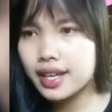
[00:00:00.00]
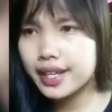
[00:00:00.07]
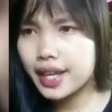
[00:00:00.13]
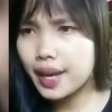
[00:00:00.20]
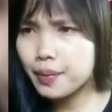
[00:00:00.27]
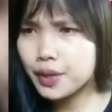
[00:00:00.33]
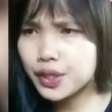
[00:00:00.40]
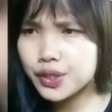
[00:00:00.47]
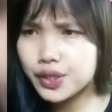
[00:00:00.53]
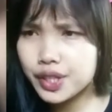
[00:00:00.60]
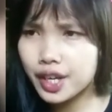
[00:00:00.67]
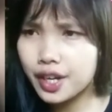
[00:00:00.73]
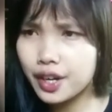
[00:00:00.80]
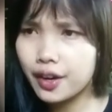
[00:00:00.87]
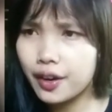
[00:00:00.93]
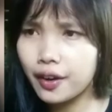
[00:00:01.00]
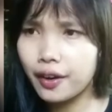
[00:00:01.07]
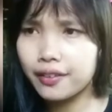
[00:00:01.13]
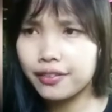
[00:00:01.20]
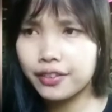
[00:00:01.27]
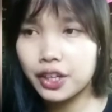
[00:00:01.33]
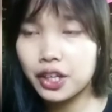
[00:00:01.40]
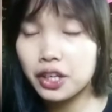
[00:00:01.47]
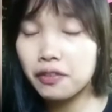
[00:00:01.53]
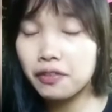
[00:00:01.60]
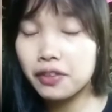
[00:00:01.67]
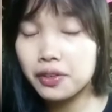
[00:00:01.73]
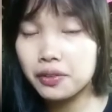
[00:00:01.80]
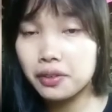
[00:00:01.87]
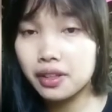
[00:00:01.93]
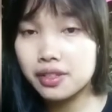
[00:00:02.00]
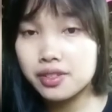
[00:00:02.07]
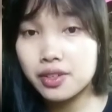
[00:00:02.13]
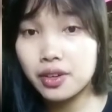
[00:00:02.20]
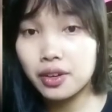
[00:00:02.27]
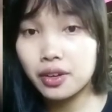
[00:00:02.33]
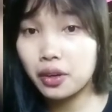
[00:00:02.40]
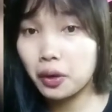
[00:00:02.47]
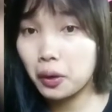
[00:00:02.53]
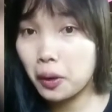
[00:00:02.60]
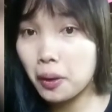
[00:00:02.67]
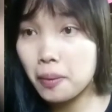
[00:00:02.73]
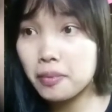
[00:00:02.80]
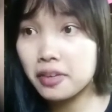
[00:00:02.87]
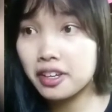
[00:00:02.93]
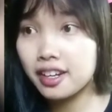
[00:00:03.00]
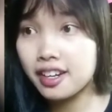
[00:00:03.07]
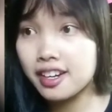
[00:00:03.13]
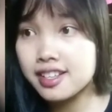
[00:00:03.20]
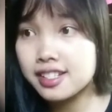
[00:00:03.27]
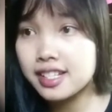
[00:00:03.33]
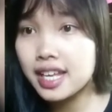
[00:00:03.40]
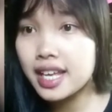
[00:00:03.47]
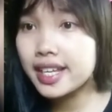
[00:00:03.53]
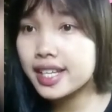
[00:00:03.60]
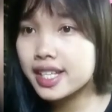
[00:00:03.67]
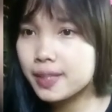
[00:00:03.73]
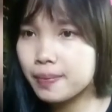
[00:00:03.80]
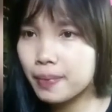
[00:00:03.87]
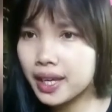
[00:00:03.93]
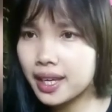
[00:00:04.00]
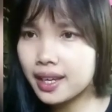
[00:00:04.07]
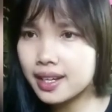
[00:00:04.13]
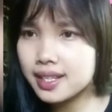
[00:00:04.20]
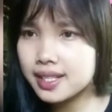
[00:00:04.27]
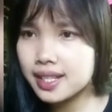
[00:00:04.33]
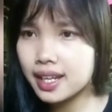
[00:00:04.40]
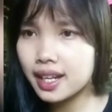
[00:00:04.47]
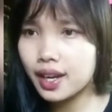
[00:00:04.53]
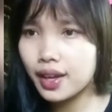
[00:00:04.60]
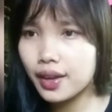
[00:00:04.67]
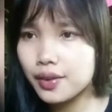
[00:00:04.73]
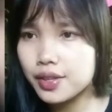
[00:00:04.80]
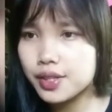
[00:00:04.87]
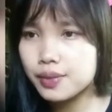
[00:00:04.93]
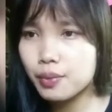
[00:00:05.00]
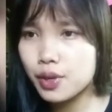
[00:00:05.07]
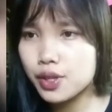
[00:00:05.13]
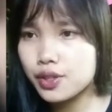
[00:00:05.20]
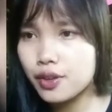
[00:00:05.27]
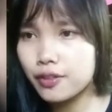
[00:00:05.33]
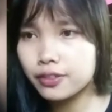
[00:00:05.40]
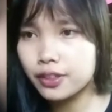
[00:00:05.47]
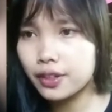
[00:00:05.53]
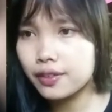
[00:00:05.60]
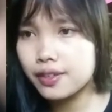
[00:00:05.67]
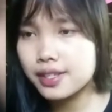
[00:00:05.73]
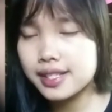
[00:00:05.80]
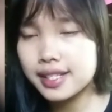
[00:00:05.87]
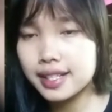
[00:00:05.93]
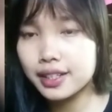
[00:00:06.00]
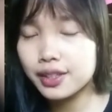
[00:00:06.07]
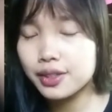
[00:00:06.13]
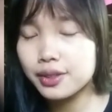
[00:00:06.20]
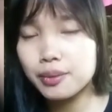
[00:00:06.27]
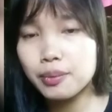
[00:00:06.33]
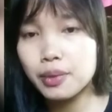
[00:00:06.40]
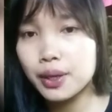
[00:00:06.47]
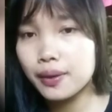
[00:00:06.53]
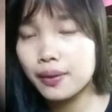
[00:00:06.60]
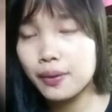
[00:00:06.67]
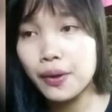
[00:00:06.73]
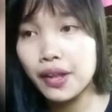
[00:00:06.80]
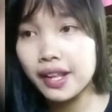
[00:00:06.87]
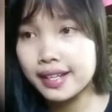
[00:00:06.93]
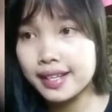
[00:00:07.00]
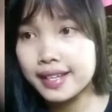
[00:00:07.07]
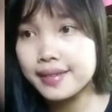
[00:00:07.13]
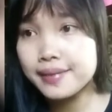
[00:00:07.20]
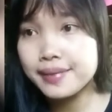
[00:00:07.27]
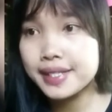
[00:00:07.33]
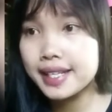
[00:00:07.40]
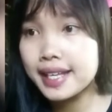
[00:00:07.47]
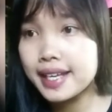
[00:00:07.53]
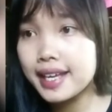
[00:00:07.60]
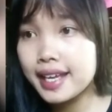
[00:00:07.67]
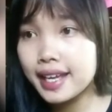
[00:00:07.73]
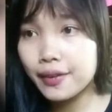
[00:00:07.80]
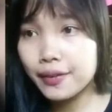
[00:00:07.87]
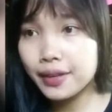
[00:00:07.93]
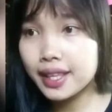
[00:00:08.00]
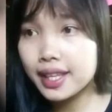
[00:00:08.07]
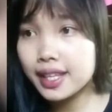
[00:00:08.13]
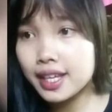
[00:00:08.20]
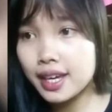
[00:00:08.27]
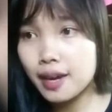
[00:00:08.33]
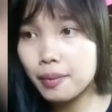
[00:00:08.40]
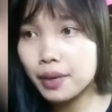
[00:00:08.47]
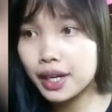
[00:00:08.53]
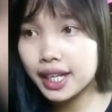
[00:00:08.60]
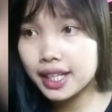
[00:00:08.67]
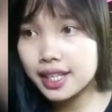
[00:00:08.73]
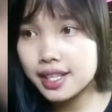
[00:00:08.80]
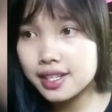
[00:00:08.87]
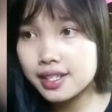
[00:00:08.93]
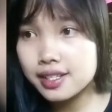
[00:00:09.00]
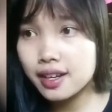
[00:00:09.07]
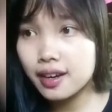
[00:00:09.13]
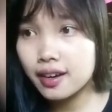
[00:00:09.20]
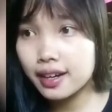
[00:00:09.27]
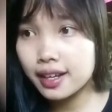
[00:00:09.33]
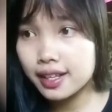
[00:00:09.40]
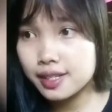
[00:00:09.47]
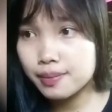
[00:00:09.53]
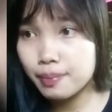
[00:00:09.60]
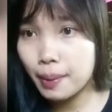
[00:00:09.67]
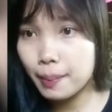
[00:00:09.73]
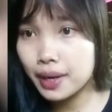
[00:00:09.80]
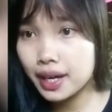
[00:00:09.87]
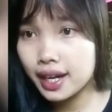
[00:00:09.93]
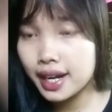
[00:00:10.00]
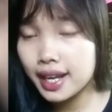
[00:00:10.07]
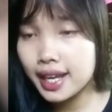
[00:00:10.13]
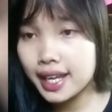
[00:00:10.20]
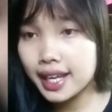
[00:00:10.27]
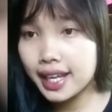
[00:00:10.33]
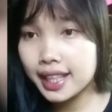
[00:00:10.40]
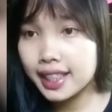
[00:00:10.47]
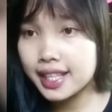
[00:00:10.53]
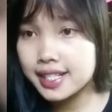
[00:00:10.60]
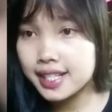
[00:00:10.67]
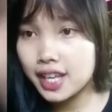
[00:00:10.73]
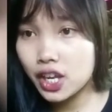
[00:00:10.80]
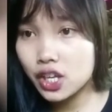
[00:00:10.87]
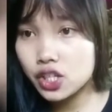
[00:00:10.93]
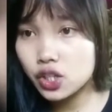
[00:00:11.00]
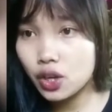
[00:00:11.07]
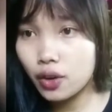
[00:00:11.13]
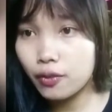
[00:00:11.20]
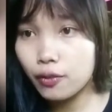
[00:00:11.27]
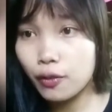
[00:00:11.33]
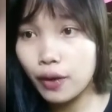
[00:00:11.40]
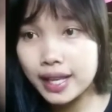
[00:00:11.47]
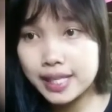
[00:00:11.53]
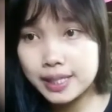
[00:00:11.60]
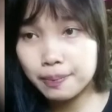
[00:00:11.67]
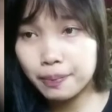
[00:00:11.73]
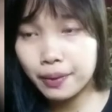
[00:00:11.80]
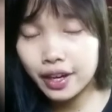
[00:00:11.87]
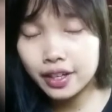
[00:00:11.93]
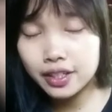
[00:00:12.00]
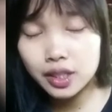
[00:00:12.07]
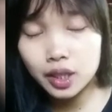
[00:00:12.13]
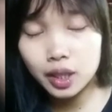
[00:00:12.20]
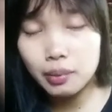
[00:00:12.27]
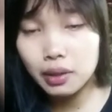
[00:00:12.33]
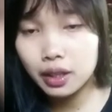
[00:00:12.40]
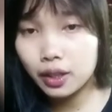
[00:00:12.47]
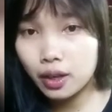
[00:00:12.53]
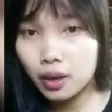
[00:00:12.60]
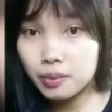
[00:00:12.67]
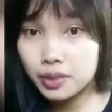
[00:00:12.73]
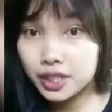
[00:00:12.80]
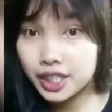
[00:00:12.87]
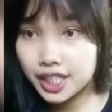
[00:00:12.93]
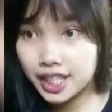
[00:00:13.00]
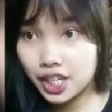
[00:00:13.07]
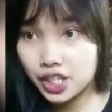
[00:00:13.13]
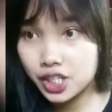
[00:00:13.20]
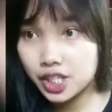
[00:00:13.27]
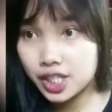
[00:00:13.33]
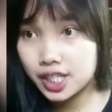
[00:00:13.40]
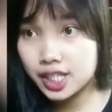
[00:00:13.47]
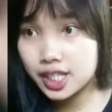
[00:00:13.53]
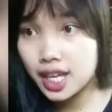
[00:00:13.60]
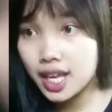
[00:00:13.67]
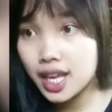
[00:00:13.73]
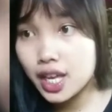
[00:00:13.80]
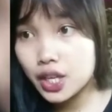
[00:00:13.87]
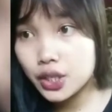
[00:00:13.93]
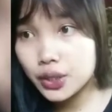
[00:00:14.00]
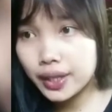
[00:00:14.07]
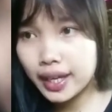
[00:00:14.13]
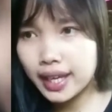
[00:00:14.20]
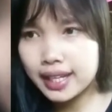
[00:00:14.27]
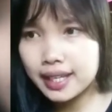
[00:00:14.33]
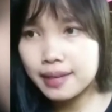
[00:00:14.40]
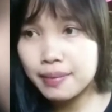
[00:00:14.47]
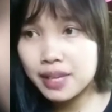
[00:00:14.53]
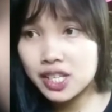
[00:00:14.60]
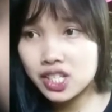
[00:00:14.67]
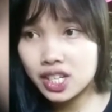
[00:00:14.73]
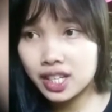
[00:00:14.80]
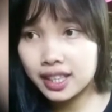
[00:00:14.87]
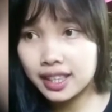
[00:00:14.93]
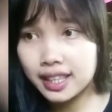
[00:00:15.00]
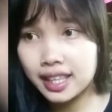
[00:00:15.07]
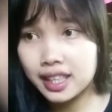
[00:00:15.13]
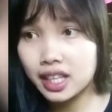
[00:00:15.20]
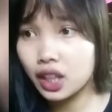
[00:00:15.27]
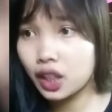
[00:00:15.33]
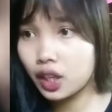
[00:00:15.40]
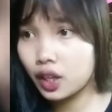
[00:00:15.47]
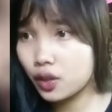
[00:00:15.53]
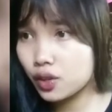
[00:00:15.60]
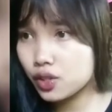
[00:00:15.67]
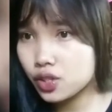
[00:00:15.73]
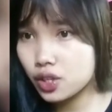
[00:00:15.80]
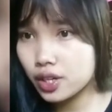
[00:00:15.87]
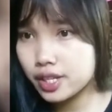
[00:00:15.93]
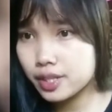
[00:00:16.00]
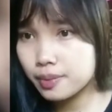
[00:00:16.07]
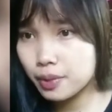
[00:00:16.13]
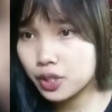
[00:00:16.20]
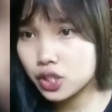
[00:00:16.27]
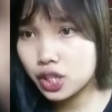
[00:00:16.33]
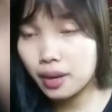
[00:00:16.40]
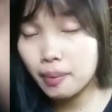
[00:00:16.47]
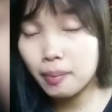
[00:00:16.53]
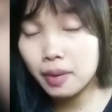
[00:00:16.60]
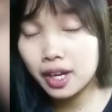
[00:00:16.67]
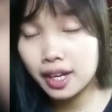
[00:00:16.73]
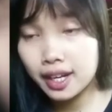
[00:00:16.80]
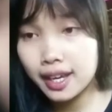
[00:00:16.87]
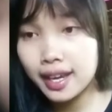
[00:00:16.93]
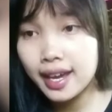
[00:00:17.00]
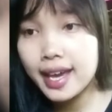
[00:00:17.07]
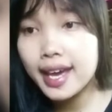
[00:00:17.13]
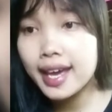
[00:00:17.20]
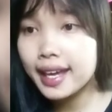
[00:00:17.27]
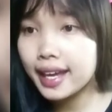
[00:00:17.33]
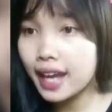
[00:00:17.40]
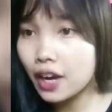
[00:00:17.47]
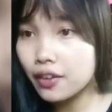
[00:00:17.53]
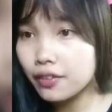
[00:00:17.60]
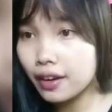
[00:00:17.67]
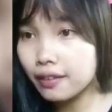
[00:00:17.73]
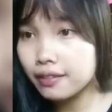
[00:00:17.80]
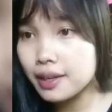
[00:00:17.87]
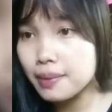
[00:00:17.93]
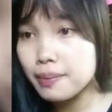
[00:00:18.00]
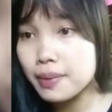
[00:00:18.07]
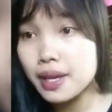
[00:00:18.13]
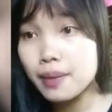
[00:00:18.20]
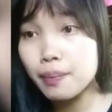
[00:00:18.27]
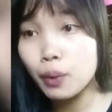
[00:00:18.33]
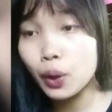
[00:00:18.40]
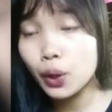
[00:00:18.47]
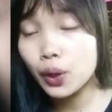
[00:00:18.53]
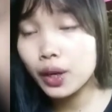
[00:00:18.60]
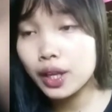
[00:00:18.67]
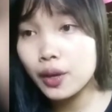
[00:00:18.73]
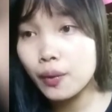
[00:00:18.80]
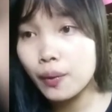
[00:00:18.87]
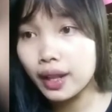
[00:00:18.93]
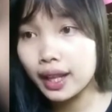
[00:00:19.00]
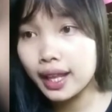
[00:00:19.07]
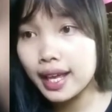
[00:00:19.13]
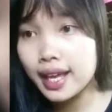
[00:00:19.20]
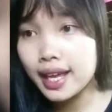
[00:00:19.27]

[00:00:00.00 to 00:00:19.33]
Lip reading: Coming together of individuals or communities speaking distinct language most often result into bilingual lives within the communities or its members. In this age of widespread global communication, you can imagine that a language or speech community can rarely be monolingual.